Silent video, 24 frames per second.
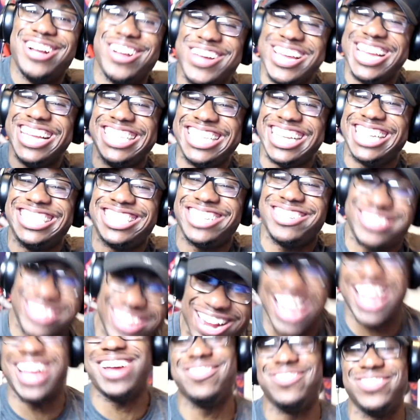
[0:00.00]
Go hit that
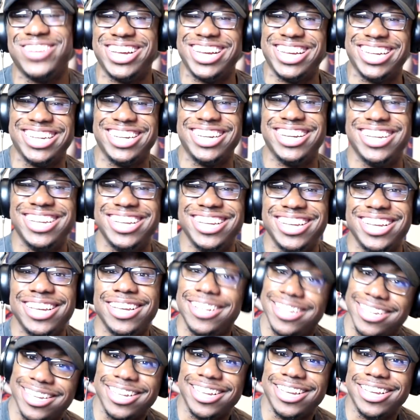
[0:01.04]
subscribe button.
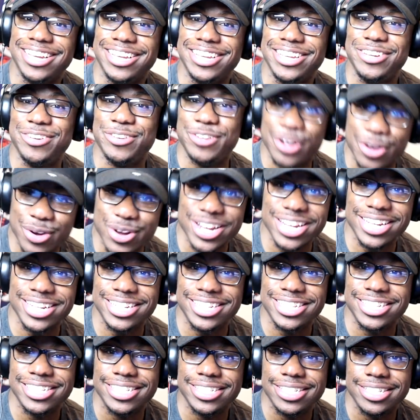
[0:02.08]
You do it?
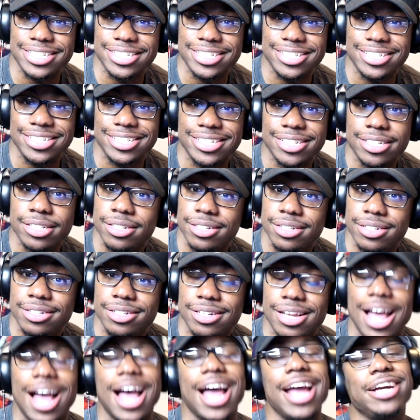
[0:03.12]
All
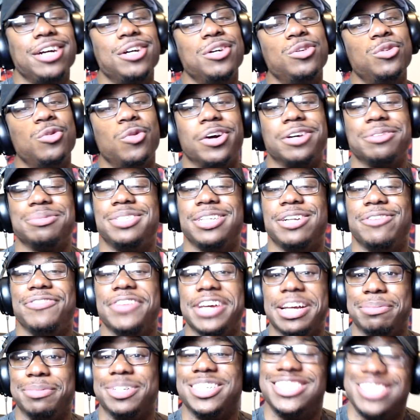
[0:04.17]
right, cool. Welcome to the
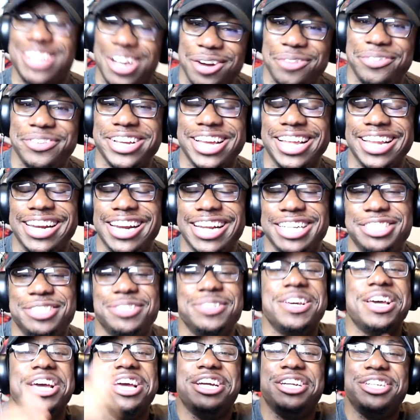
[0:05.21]
family. Sorry for yelling at
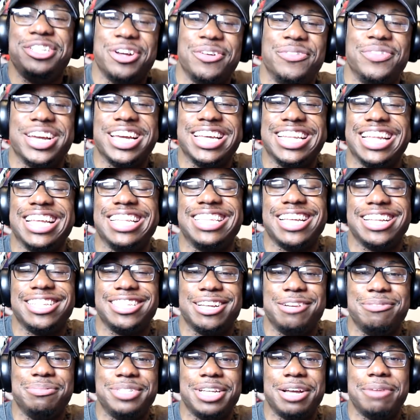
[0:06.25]
you. Don't forget to hit that
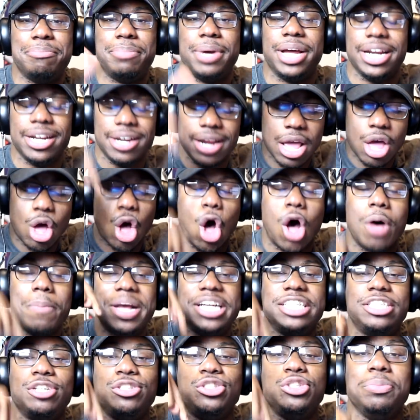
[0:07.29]
thumbs up button. All
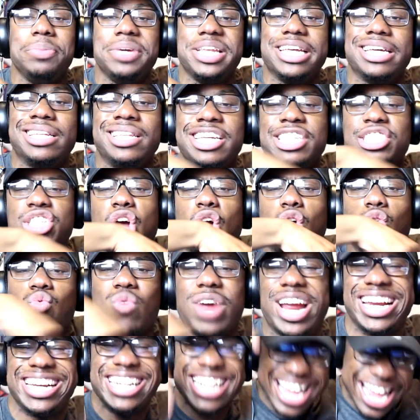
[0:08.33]
my social media links are
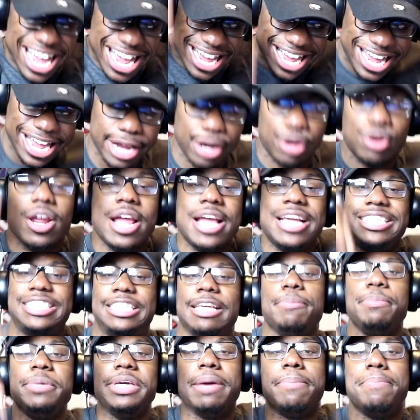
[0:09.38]
right here.
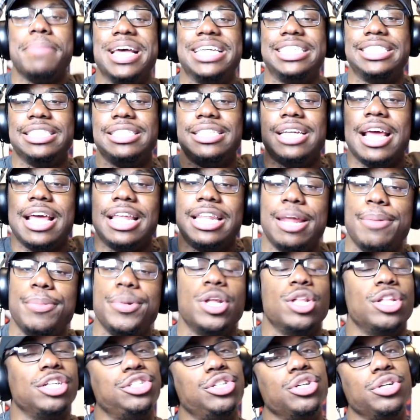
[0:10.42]
Send me a message. Let me
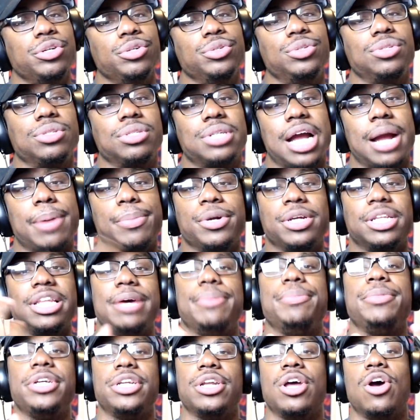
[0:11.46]
know that you're a new subscriber and
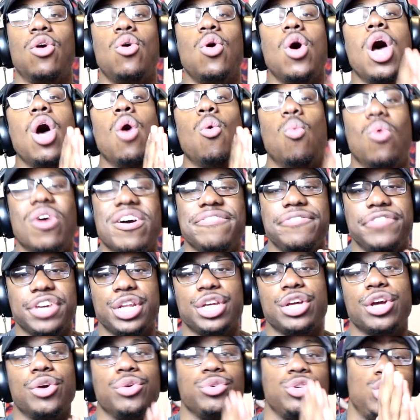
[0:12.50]
let me know what
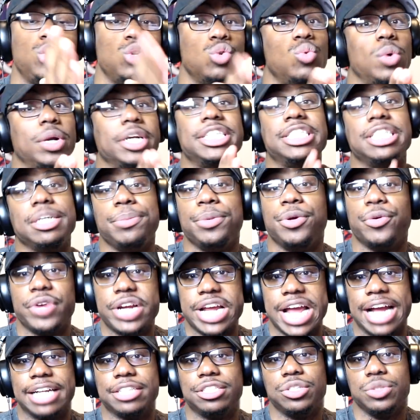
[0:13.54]
video you want to see me
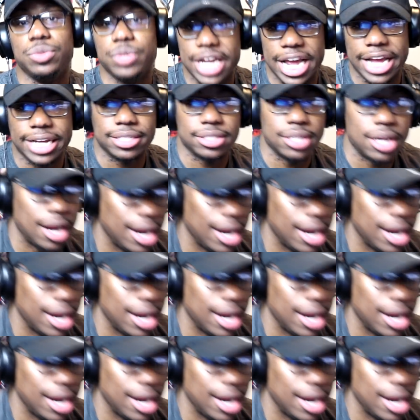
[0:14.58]
react to next.